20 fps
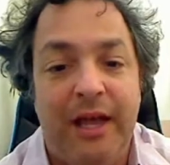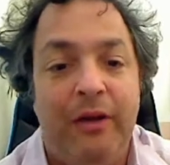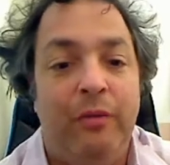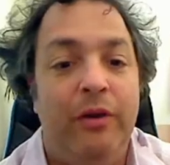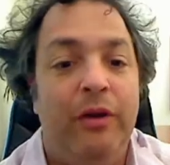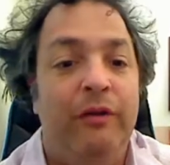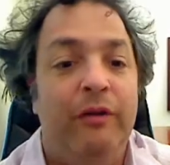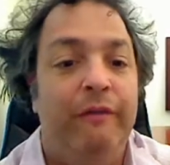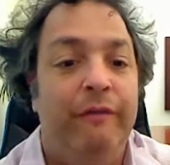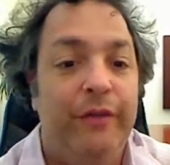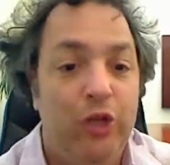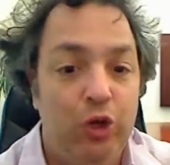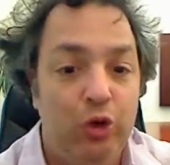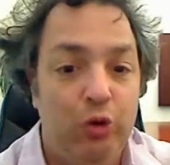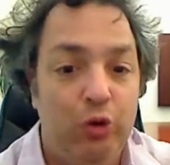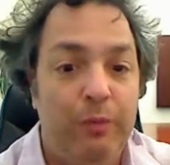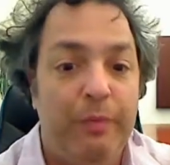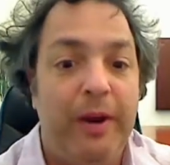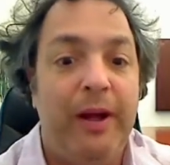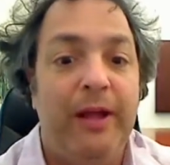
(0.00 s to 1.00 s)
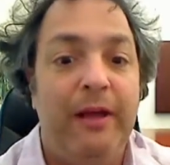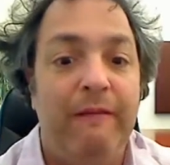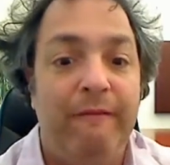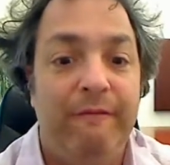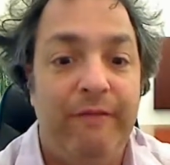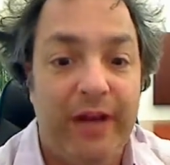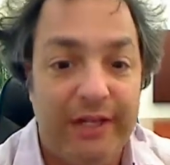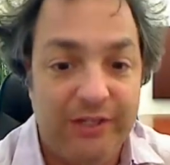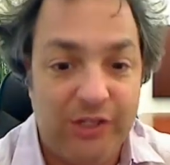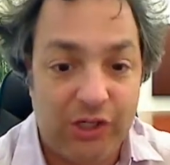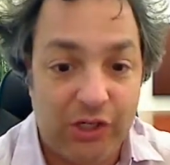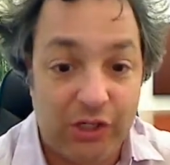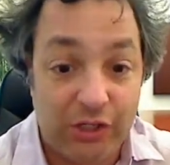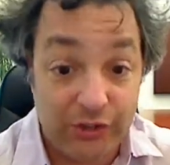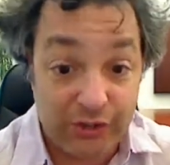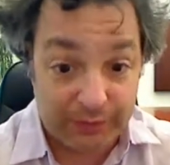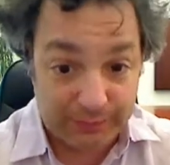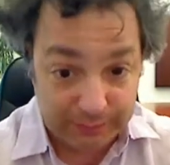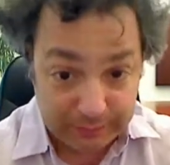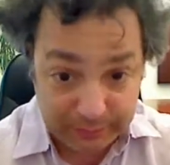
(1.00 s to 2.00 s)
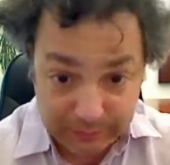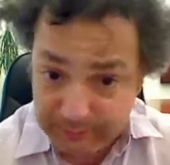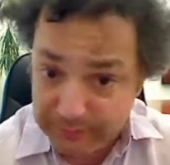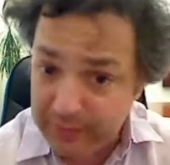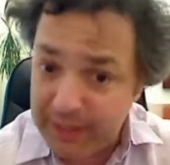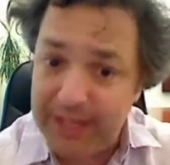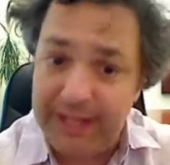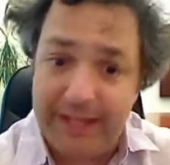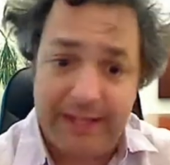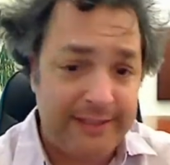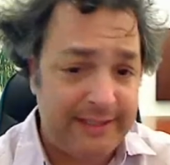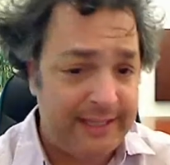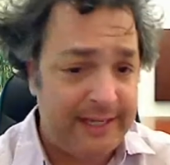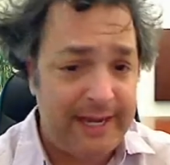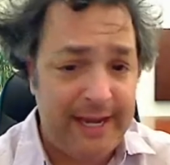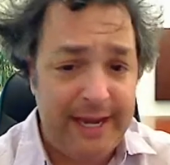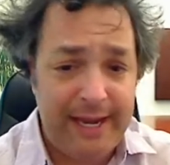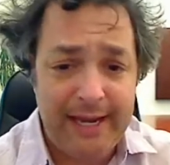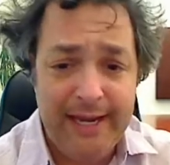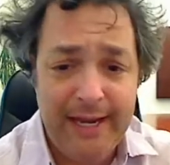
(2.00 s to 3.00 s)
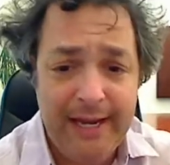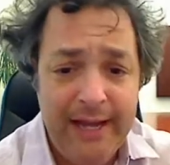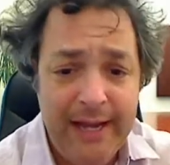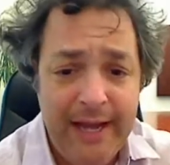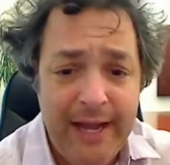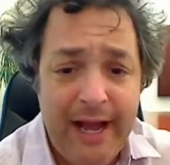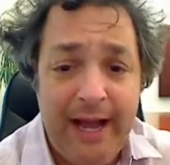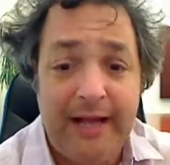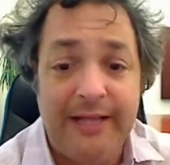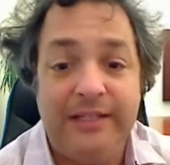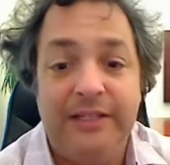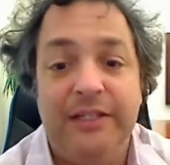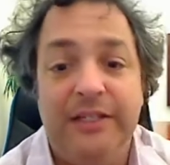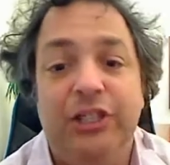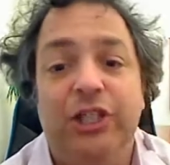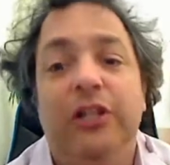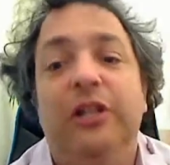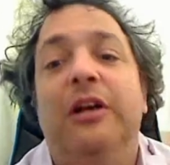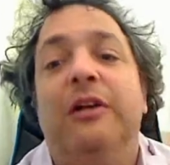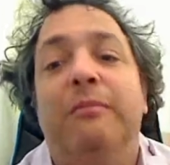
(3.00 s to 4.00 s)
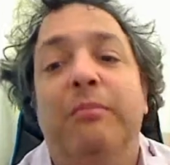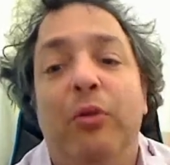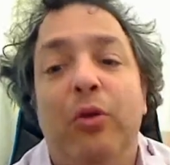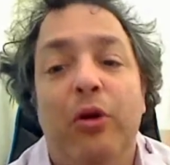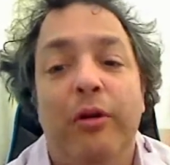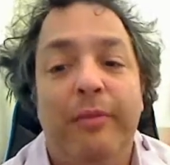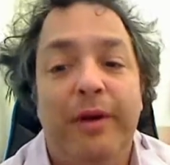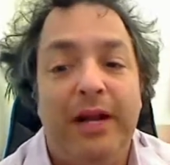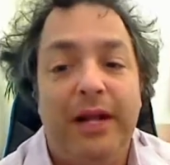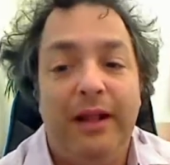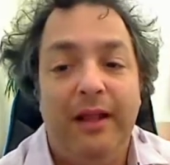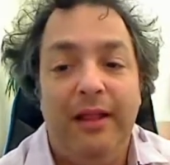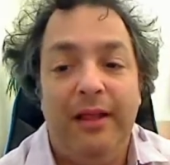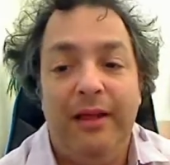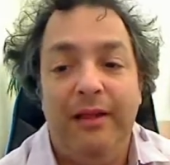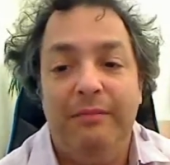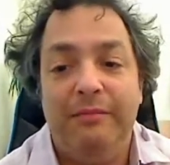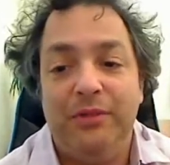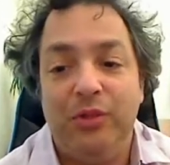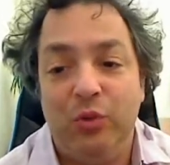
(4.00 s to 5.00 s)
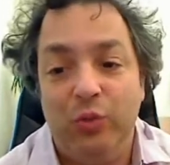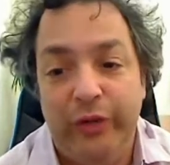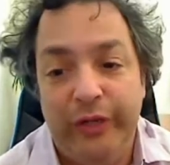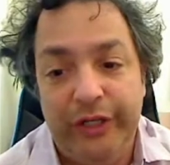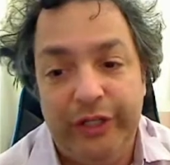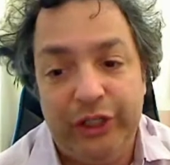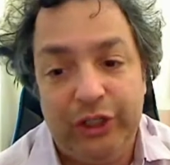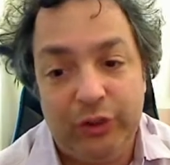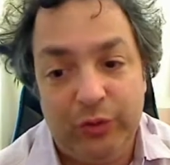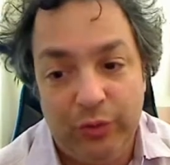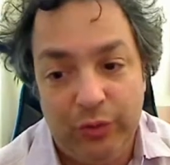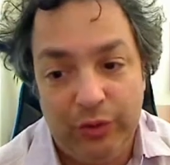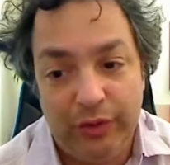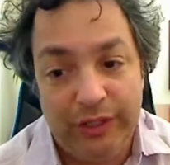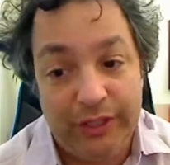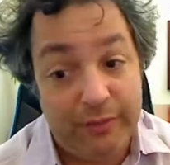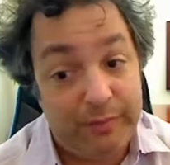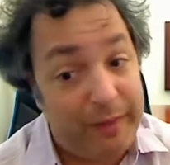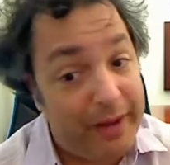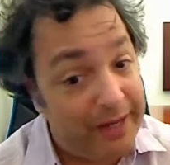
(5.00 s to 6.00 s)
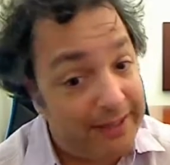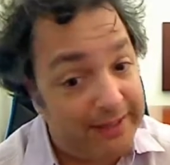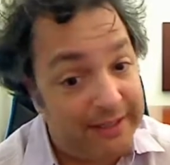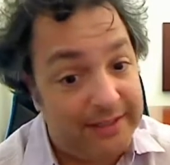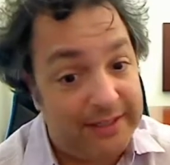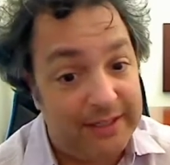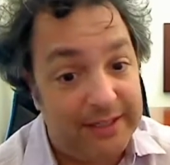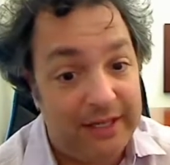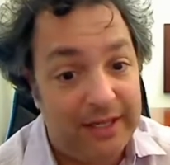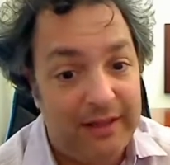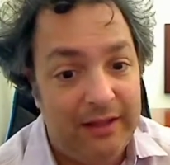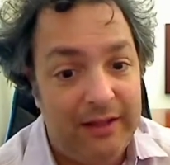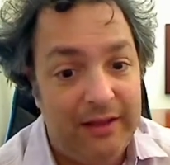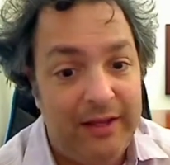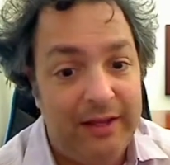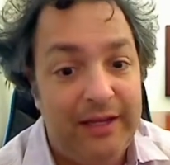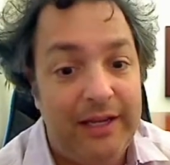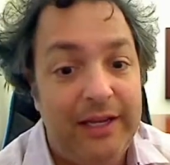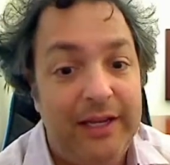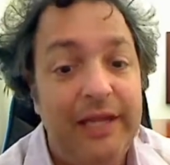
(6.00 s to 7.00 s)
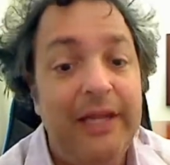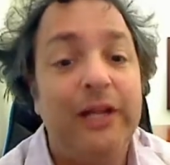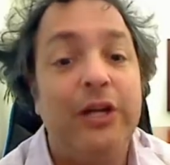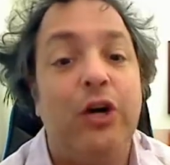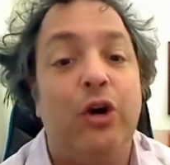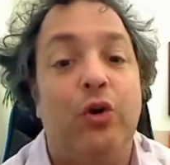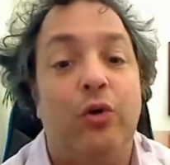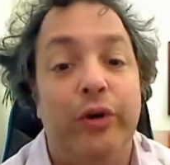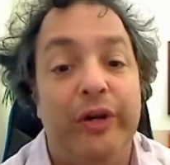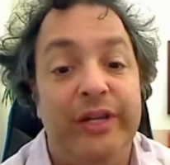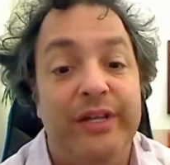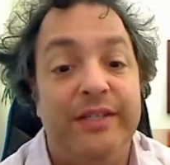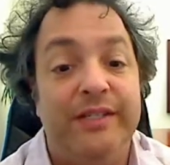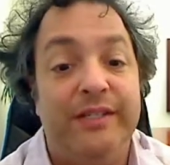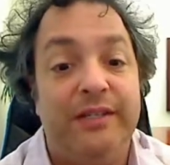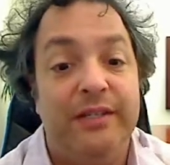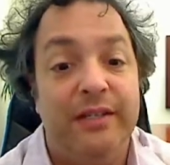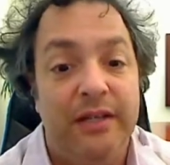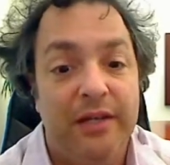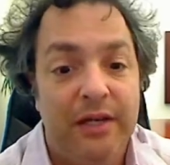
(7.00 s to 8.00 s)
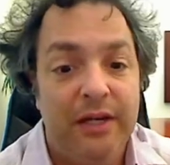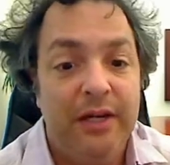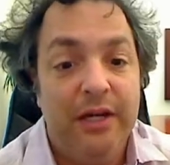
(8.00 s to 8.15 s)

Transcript: and reviewed by investors. Today, as initial unemployment claims, which were expected to decline, increased